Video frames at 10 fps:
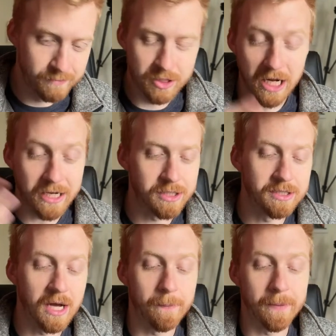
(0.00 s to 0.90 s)
change the
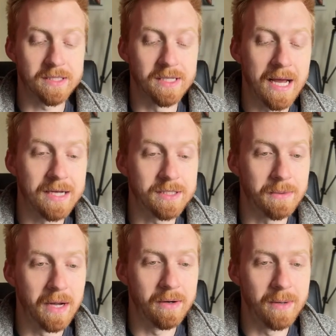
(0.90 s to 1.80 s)
topics and ask
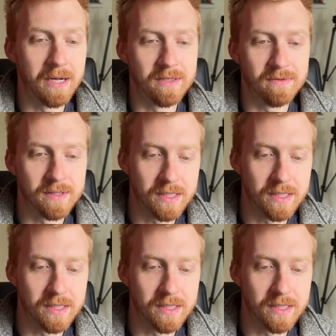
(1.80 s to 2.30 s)
around about different